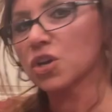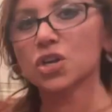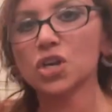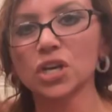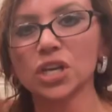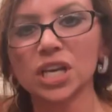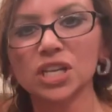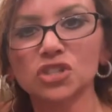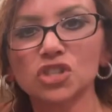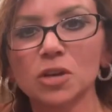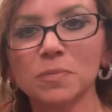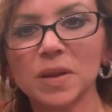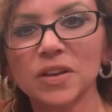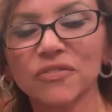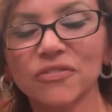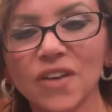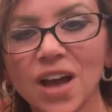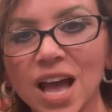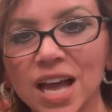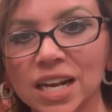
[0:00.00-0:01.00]
Cooking should be
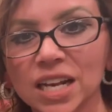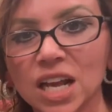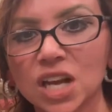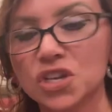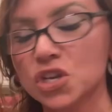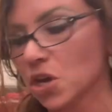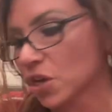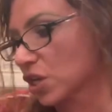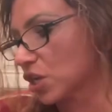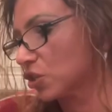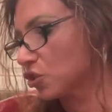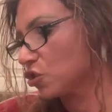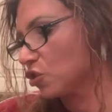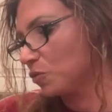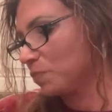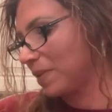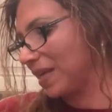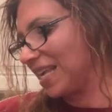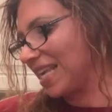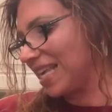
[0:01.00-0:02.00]
fun. Cooking should
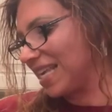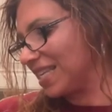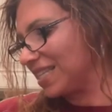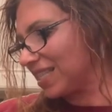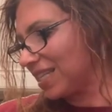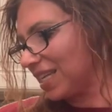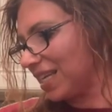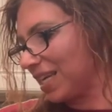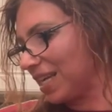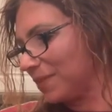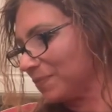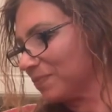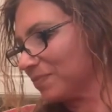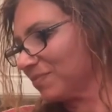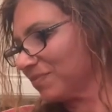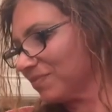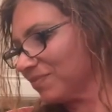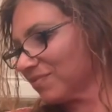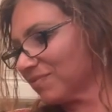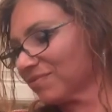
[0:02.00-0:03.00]
be easy.
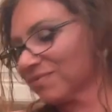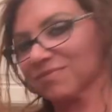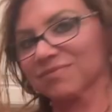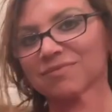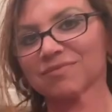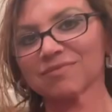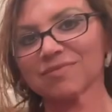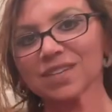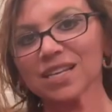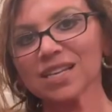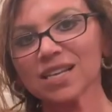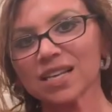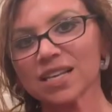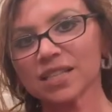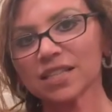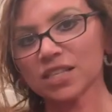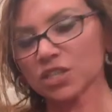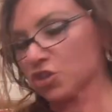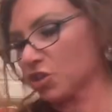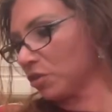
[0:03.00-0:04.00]

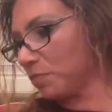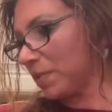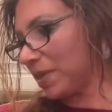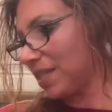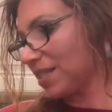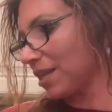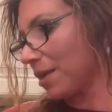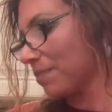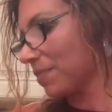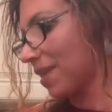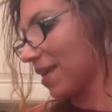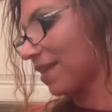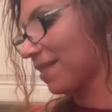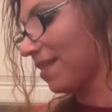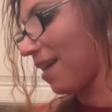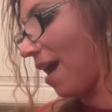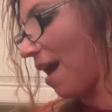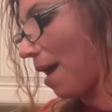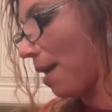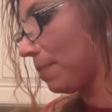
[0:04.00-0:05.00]
This should be something
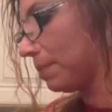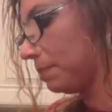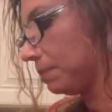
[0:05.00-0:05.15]
that